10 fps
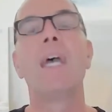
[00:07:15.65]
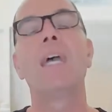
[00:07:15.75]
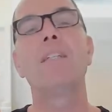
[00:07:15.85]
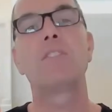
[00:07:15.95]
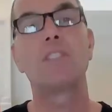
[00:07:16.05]

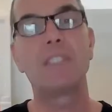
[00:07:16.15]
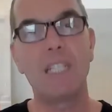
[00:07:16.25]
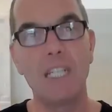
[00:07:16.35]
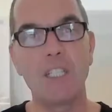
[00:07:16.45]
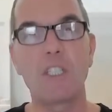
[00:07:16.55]
It's
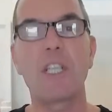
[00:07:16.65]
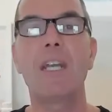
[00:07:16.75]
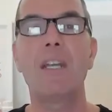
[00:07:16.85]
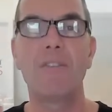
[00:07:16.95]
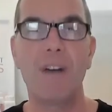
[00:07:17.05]
teaching
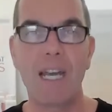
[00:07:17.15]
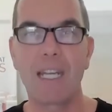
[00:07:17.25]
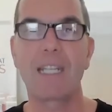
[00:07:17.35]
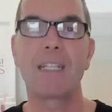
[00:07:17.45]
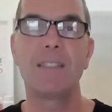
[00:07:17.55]
and
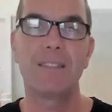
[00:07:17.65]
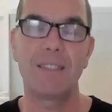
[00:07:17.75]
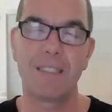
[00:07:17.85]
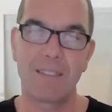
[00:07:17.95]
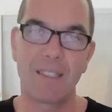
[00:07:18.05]
inviting
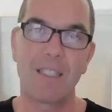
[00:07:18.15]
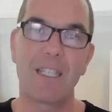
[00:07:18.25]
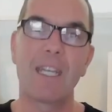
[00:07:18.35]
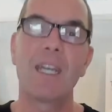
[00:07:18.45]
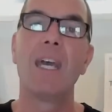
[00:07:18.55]

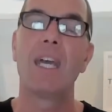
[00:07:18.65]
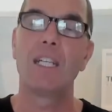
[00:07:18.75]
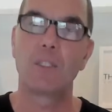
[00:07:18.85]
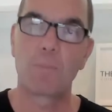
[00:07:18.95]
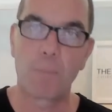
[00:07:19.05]
consistently.
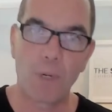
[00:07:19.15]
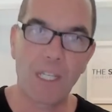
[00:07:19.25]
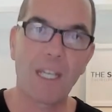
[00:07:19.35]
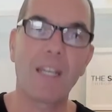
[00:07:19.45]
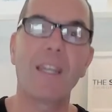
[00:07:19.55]
It's
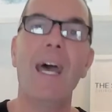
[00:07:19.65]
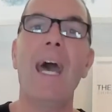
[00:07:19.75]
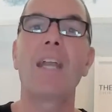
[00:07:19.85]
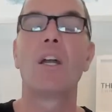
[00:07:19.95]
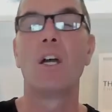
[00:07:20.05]
bringing
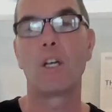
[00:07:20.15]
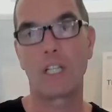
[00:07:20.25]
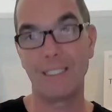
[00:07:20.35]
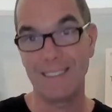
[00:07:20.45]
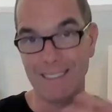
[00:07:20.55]
that
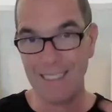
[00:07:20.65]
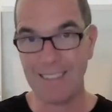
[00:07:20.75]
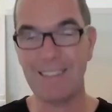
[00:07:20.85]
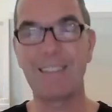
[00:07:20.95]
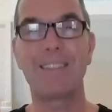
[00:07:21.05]

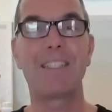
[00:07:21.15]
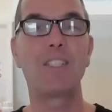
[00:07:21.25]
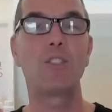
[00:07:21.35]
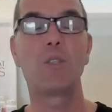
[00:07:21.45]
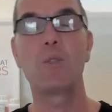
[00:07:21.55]

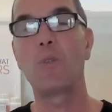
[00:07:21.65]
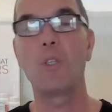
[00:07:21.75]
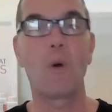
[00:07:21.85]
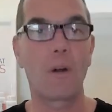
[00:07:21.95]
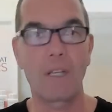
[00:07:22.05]
consistency to
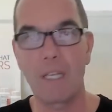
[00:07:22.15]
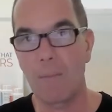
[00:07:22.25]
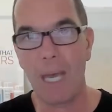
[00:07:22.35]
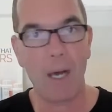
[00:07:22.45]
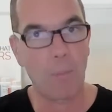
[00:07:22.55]
your
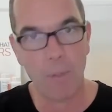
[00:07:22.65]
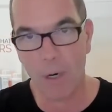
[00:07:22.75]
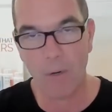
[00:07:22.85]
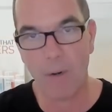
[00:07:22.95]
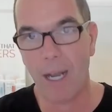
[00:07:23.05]
email
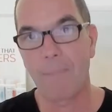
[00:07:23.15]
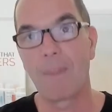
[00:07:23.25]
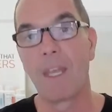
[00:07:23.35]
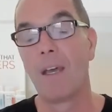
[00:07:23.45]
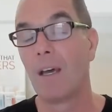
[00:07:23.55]
program.
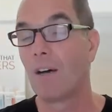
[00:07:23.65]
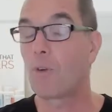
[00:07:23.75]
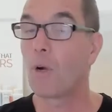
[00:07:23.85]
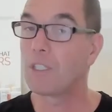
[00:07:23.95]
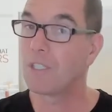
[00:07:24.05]
Of
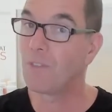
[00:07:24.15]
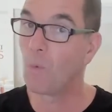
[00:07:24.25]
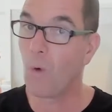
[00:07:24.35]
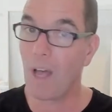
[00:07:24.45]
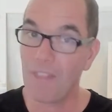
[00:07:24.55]
course, if
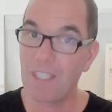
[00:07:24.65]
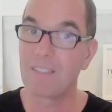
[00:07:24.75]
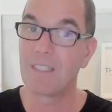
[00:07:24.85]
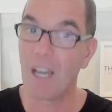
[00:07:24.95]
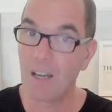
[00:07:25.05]
you want this
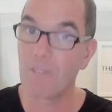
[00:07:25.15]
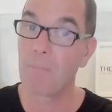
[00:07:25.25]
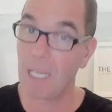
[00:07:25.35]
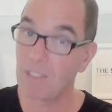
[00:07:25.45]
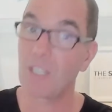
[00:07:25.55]
done
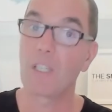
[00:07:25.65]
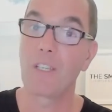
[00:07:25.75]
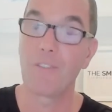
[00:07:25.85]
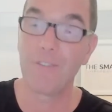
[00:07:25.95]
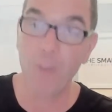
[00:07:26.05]
basically
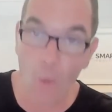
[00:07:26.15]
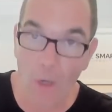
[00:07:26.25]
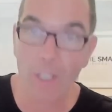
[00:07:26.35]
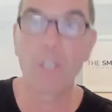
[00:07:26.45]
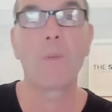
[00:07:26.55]
for
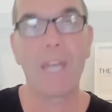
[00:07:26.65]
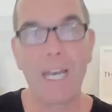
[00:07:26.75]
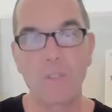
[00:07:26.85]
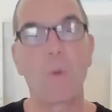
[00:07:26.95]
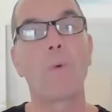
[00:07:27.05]
you,
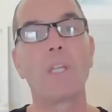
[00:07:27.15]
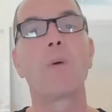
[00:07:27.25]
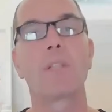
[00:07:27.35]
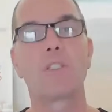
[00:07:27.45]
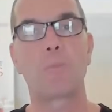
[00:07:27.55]
that's what we do
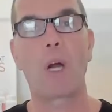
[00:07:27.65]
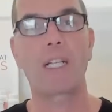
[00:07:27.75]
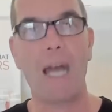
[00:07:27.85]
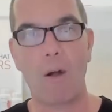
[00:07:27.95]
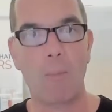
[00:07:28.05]
at the Smart
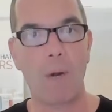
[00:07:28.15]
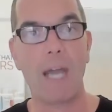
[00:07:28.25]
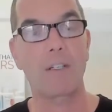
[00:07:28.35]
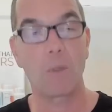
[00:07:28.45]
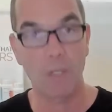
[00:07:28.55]

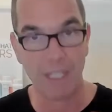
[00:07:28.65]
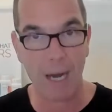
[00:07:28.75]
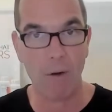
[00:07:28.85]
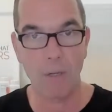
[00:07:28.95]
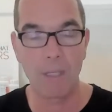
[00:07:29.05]
Chiropractor with
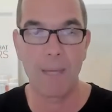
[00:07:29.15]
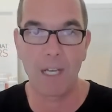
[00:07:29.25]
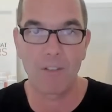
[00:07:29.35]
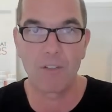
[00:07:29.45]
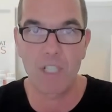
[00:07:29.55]
Chiro
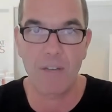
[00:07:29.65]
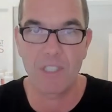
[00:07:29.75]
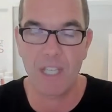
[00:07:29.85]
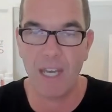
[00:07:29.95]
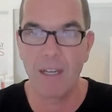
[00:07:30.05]
emails, as Jeff
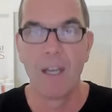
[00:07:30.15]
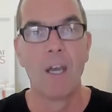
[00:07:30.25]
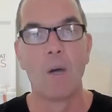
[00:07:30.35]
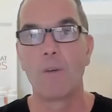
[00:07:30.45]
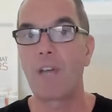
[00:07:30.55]
said.
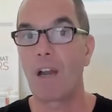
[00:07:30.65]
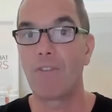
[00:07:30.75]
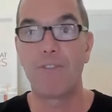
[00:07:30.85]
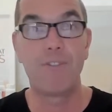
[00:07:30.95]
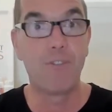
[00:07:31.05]
We've got a
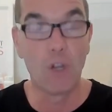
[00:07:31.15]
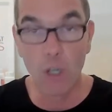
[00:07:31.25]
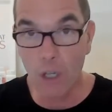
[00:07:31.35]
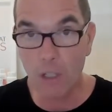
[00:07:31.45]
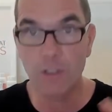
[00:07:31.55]

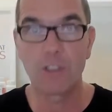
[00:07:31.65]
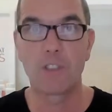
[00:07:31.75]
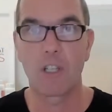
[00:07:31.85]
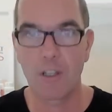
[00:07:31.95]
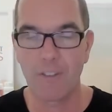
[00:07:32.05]
full
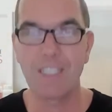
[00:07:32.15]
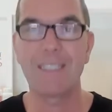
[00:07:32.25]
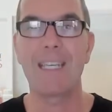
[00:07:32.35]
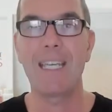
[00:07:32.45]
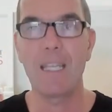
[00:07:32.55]
service
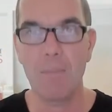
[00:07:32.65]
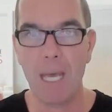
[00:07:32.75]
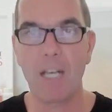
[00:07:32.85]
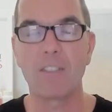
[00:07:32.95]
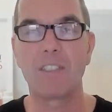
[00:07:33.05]

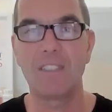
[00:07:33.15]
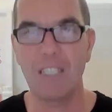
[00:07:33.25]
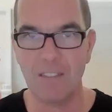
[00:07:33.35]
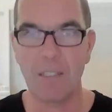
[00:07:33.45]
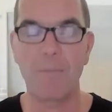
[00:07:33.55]
email
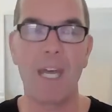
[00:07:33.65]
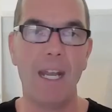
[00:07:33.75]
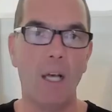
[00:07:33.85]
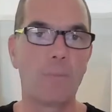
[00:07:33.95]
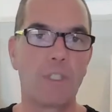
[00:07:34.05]
system that
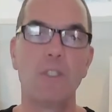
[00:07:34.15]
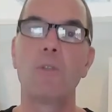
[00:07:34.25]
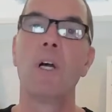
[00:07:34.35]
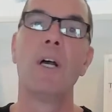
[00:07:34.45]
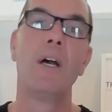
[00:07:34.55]
helps
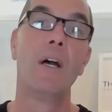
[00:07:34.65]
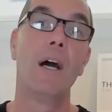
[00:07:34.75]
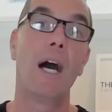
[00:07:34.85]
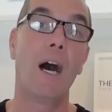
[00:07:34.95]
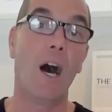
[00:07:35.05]
you
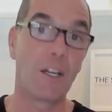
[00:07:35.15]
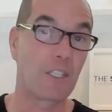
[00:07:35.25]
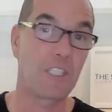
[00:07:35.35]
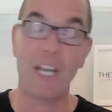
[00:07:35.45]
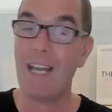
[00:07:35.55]

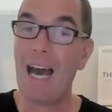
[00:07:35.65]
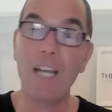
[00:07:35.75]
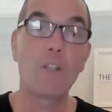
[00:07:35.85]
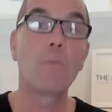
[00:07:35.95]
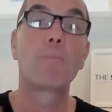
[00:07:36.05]
understand how to
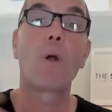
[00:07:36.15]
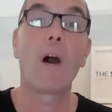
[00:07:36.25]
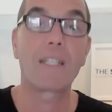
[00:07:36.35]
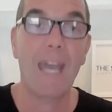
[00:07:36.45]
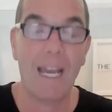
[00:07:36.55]
do
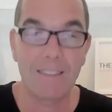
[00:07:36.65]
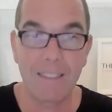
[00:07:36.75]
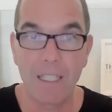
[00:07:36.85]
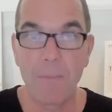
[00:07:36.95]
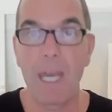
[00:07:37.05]
broadcast
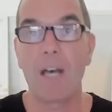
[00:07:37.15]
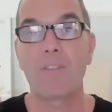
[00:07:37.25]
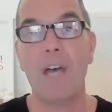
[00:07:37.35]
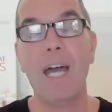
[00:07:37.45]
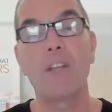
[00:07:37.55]
emails,
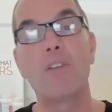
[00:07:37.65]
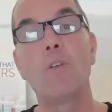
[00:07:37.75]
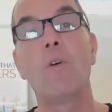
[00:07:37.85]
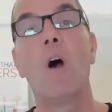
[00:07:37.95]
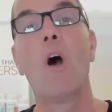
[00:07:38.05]
how to
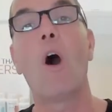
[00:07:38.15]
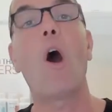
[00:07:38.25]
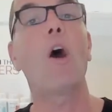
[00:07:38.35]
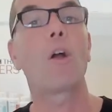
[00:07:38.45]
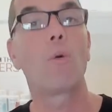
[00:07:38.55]
do
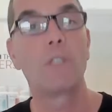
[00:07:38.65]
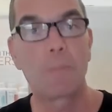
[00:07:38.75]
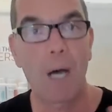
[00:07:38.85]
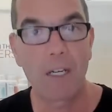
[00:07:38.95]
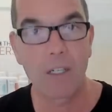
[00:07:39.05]

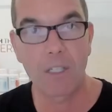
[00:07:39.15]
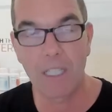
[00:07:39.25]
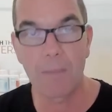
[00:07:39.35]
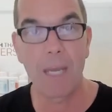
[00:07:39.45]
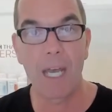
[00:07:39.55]
autoresponder
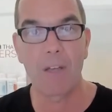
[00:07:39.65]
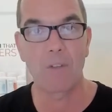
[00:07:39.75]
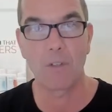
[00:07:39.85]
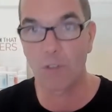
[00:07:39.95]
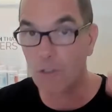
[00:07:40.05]
emails.
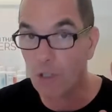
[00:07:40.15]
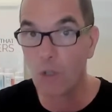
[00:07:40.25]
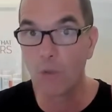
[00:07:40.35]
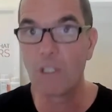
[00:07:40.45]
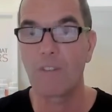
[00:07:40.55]
Those are
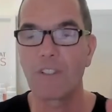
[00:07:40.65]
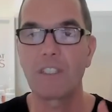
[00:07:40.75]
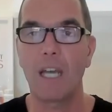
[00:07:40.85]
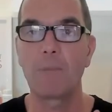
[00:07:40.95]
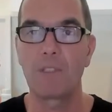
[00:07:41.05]
two
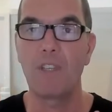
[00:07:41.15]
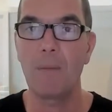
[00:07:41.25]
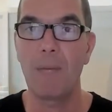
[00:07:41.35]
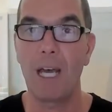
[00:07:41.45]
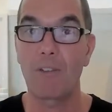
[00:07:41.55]
different types of
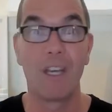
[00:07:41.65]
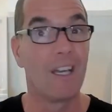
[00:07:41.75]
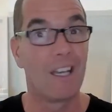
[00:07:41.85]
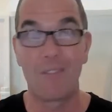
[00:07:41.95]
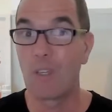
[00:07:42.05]
emails.
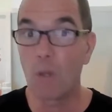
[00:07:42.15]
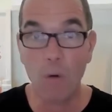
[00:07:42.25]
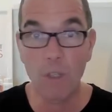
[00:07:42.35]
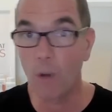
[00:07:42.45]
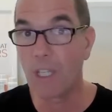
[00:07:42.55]
If you
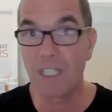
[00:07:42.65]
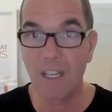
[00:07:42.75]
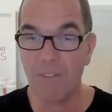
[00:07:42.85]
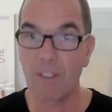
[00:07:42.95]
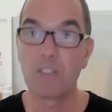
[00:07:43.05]
don't know the
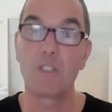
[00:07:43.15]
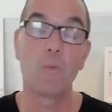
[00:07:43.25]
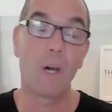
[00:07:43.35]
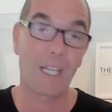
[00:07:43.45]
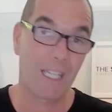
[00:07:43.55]
difference, you
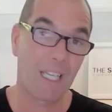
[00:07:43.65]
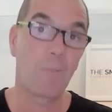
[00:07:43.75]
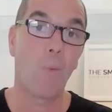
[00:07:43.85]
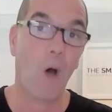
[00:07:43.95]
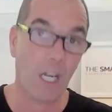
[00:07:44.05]
want to
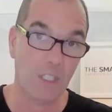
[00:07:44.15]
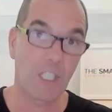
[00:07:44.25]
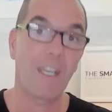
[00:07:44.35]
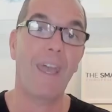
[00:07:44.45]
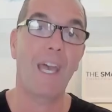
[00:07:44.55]
keep
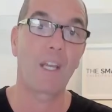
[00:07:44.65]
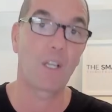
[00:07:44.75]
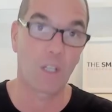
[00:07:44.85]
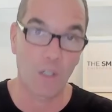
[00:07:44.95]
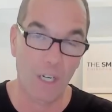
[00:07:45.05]
watching
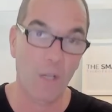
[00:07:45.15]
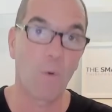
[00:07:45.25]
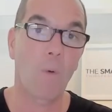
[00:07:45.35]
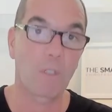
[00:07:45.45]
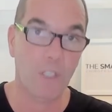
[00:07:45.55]
and learning
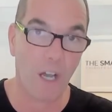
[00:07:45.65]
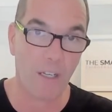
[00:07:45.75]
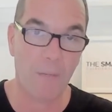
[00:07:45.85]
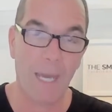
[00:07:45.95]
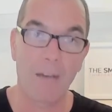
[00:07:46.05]
what we're
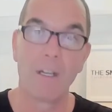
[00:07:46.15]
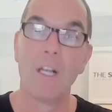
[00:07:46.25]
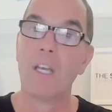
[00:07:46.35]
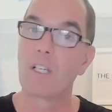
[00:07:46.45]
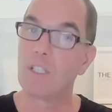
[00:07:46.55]
talking about,
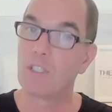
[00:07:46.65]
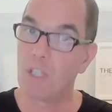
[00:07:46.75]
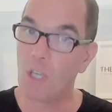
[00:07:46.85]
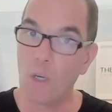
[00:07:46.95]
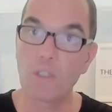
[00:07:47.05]
because
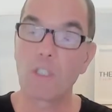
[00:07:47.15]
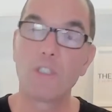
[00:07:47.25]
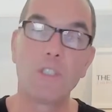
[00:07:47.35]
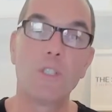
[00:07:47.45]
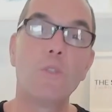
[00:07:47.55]
those are
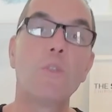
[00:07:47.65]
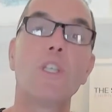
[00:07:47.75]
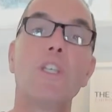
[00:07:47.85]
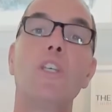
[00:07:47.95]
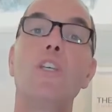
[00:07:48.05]
two
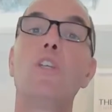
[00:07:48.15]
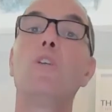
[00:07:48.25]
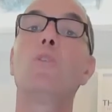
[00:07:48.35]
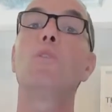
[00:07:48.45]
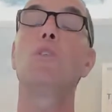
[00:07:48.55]

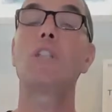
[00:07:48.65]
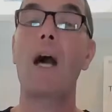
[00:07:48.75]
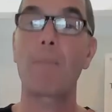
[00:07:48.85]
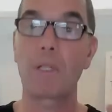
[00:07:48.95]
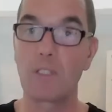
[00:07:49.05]
huge
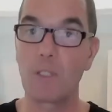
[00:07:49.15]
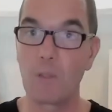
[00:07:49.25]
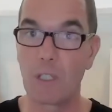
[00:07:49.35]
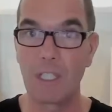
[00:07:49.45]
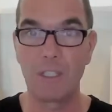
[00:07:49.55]

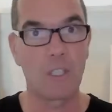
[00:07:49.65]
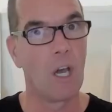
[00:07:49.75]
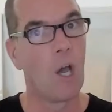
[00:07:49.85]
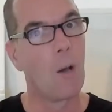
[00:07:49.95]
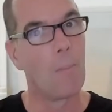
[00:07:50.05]
opportunities
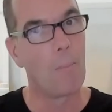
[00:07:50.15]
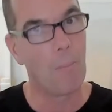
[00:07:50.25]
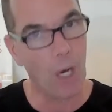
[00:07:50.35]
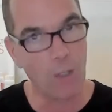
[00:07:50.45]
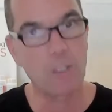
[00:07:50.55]

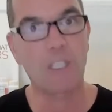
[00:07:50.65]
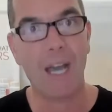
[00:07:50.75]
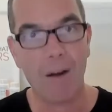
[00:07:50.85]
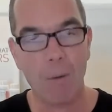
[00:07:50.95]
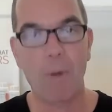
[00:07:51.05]
most
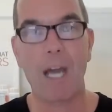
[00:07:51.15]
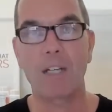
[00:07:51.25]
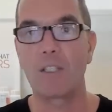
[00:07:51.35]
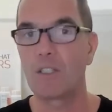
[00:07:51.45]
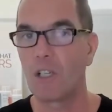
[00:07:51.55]

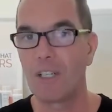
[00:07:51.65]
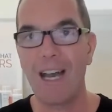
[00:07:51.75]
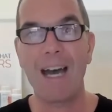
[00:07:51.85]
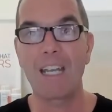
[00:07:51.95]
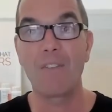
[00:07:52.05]
chiropractors are
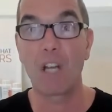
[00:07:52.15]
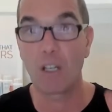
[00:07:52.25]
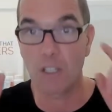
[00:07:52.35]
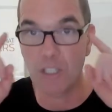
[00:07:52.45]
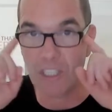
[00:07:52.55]
not even
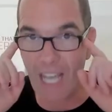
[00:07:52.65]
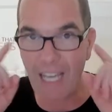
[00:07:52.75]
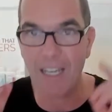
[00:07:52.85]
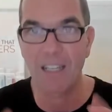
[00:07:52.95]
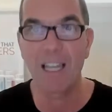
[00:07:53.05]

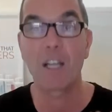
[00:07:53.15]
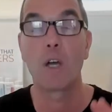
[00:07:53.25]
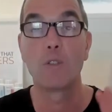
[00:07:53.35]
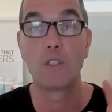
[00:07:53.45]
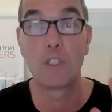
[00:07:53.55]
understanding, let
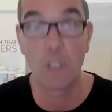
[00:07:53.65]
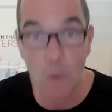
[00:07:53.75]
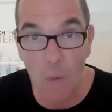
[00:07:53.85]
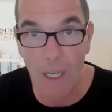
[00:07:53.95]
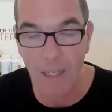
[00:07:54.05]
alone
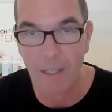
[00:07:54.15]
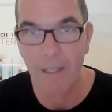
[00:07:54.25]
doing,